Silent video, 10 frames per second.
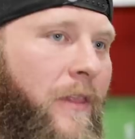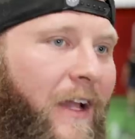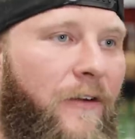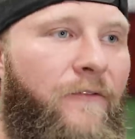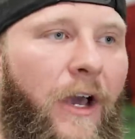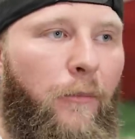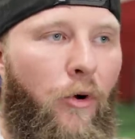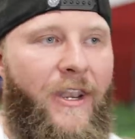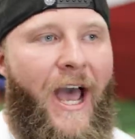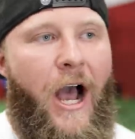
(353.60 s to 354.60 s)
that's
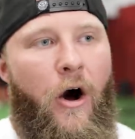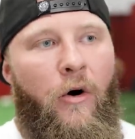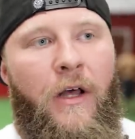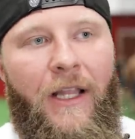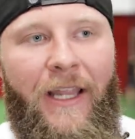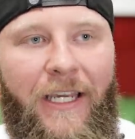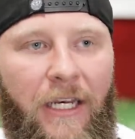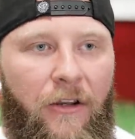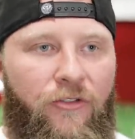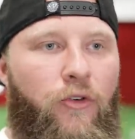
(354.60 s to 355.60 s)
available now. Link
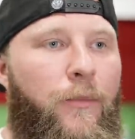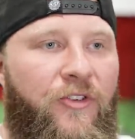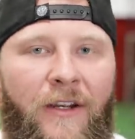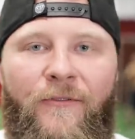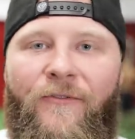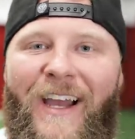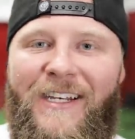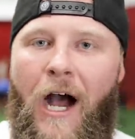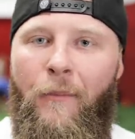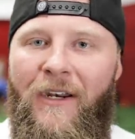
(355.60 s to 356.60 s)
in the description.
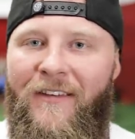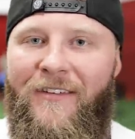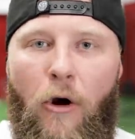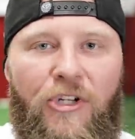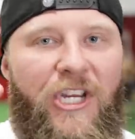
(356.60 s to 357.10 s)
Fight Dominance. Go